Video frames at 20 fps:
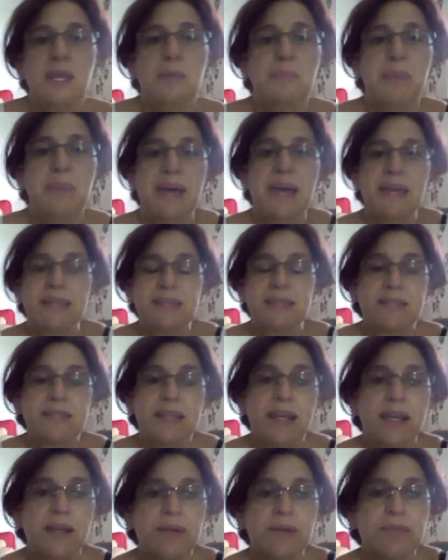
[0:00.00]
But
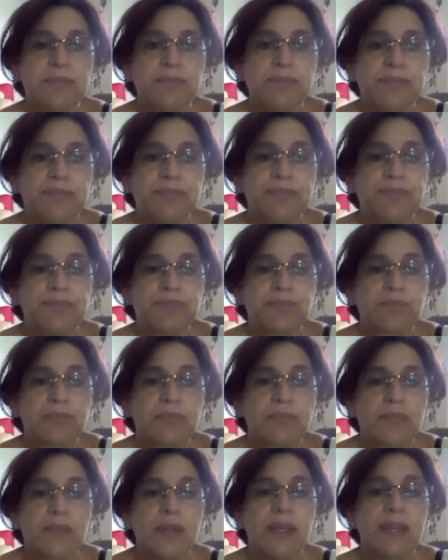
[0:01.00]

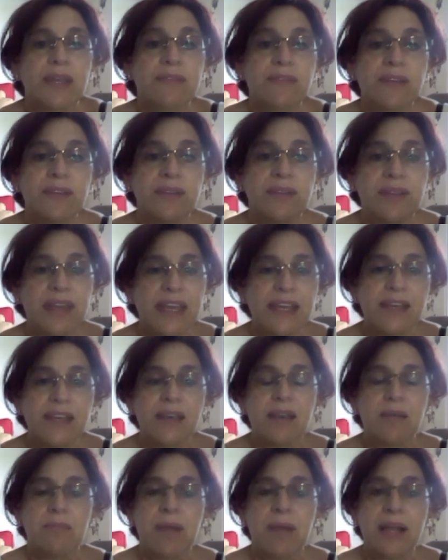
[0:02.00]
even
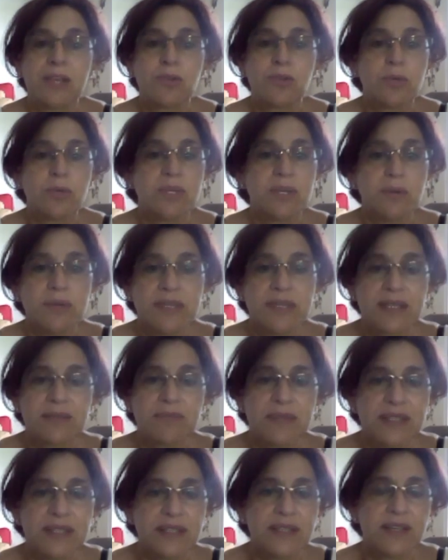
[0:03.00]
then, my daughter was
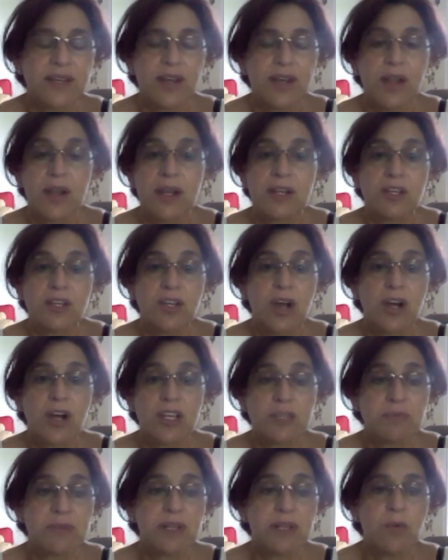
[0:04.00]
admitted into
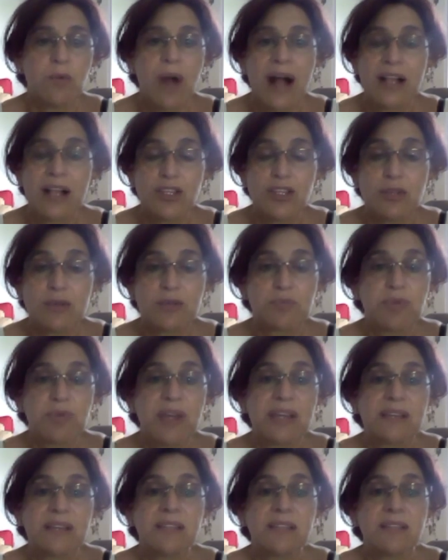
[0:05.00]
hospital while she was
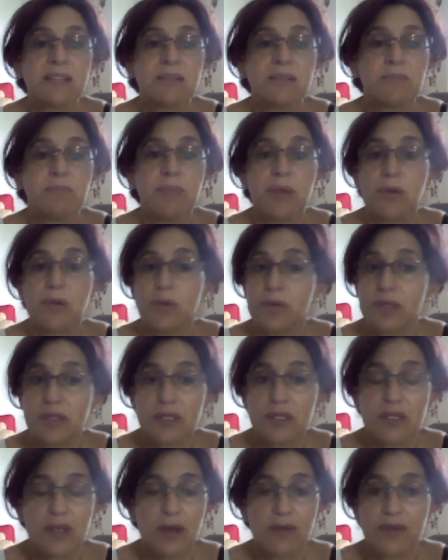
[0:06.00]
pregnant
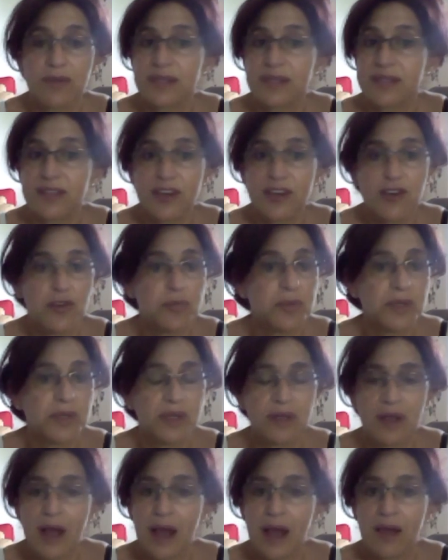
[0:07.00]
because of this
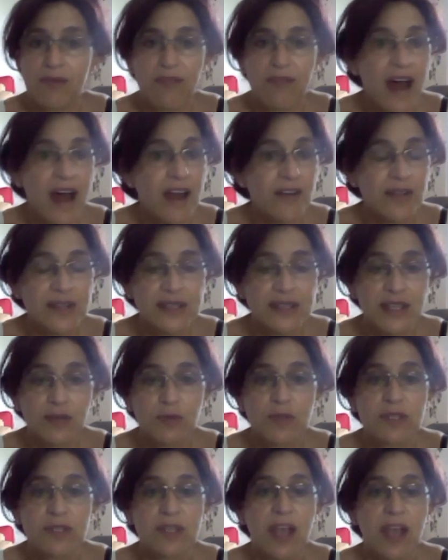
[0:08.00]
terrible virus
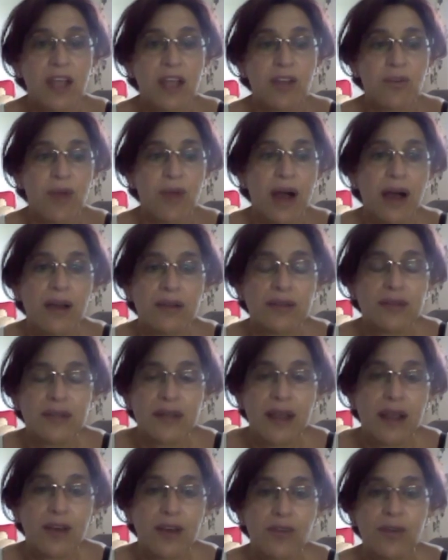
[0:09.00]
that was going
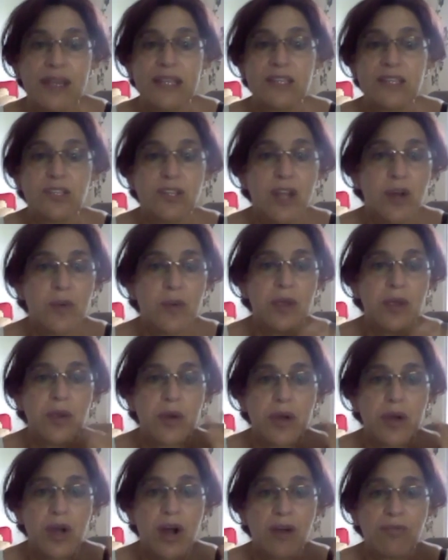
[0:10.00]
around Greece, where you
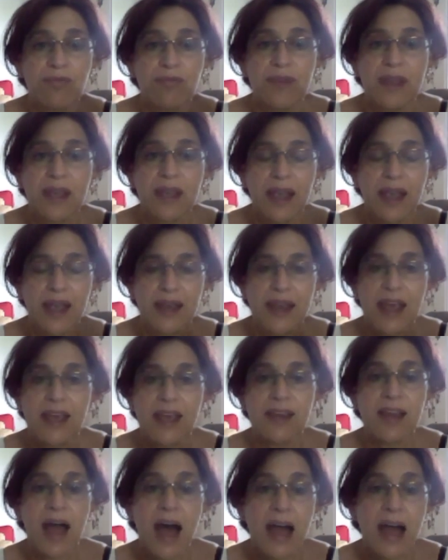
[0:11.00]
were coughing and
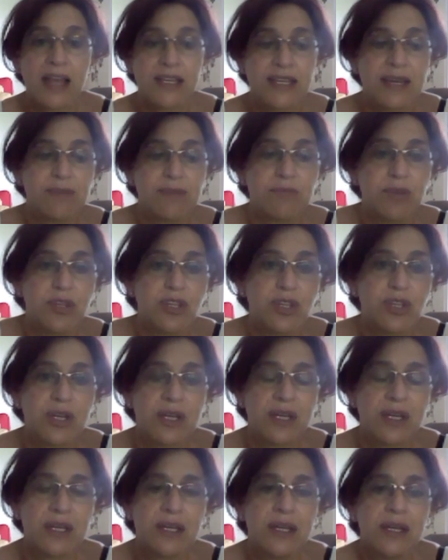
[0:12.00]
had a high temperature.